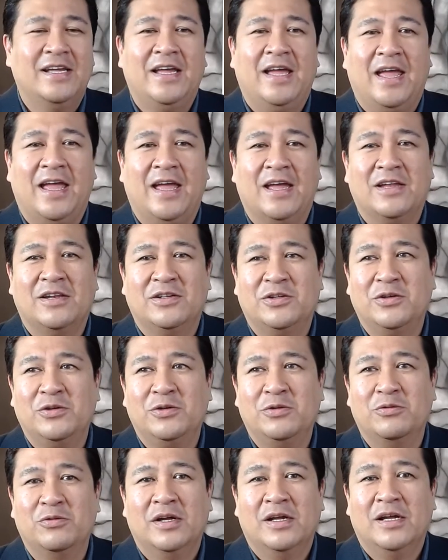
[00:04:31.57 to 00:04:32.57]
and
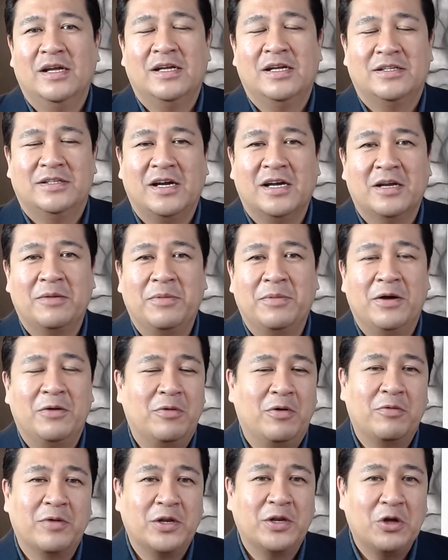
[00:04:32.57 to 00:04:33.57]
to talk about
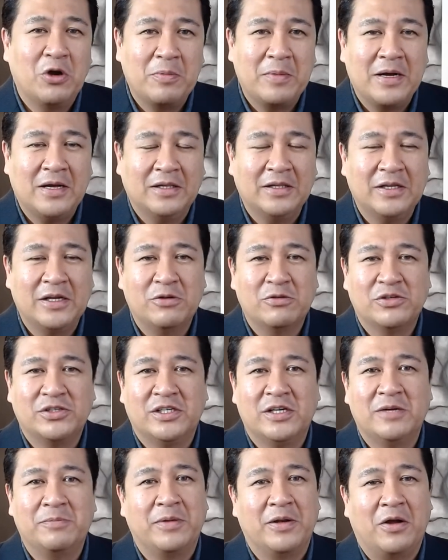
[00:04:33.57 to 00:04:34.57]
what we know about
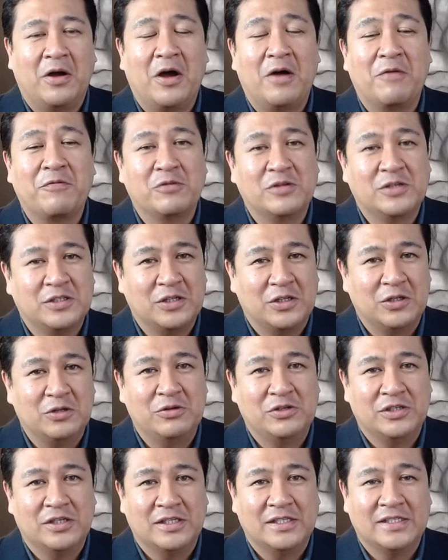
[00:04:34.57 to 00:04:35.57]
leadership and offer
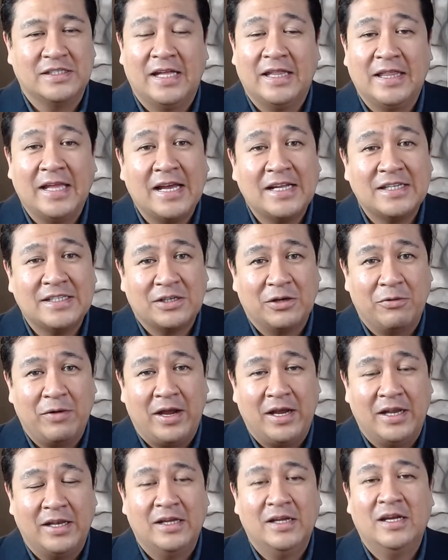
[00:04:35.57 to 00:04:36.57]
solutions, and that's
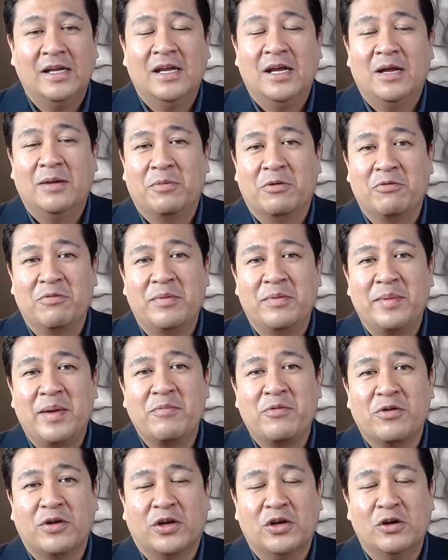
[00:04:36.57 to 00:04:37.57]
great. But
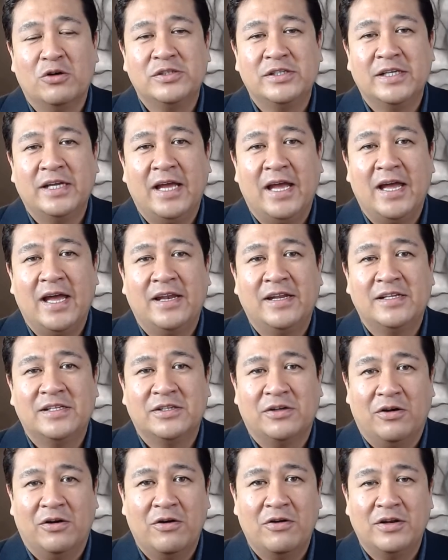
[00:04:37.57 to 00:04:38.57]
remember, coaching at its
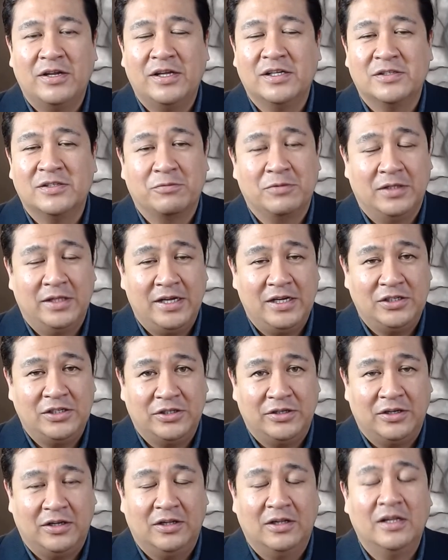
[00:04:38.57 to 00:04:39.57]
heart is
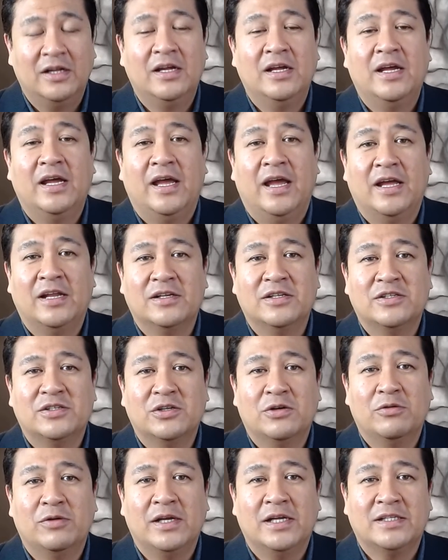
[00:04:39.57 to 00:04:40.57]
relational, and
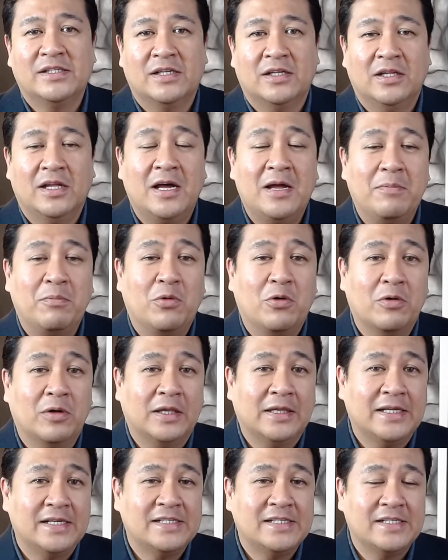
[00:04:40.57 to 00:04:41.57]
so it's a lot more
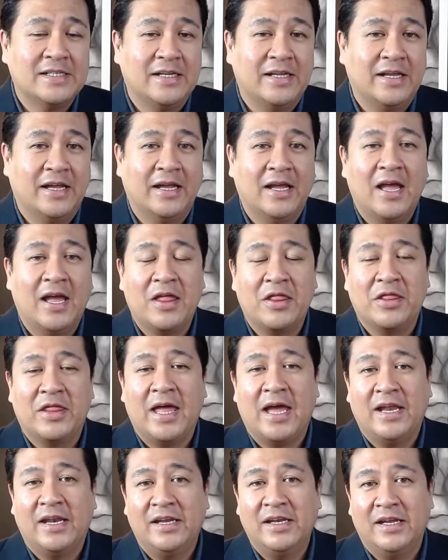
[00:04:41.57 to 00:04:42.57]
listening
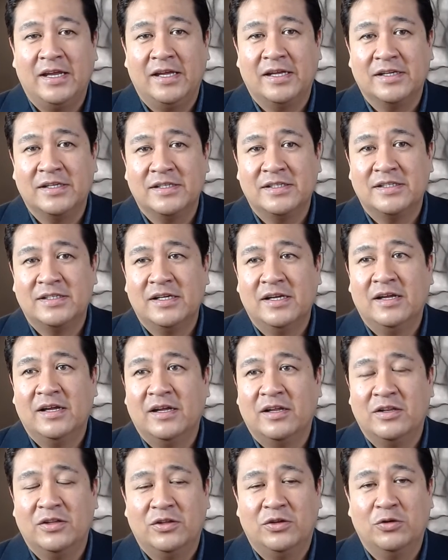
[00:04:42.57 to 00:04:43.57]
than it is
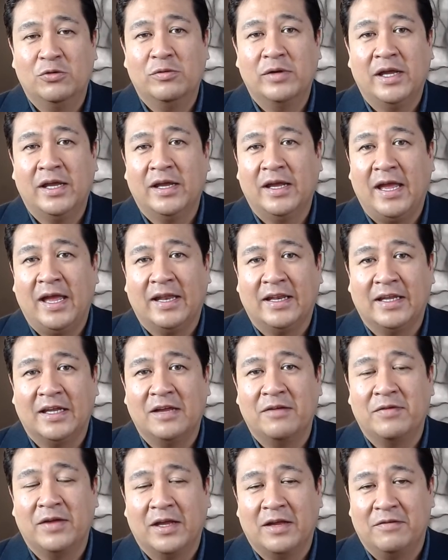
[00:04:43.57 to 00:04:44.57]
doing and
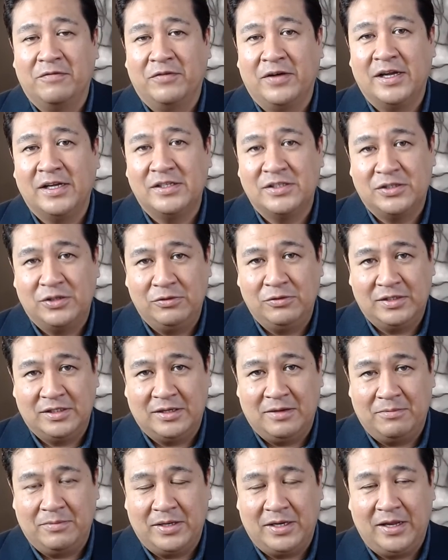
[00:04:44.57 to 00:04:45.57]
giving advice to
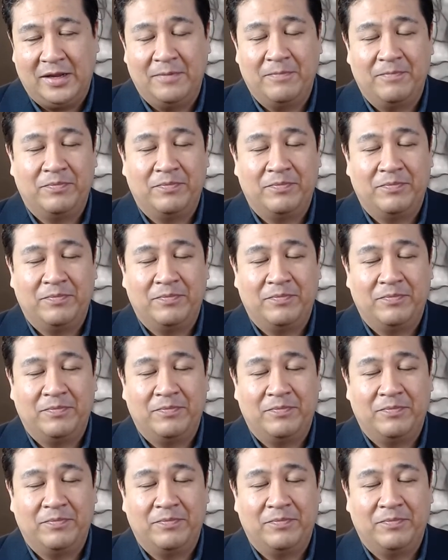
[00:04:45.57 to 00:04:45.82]
somebody.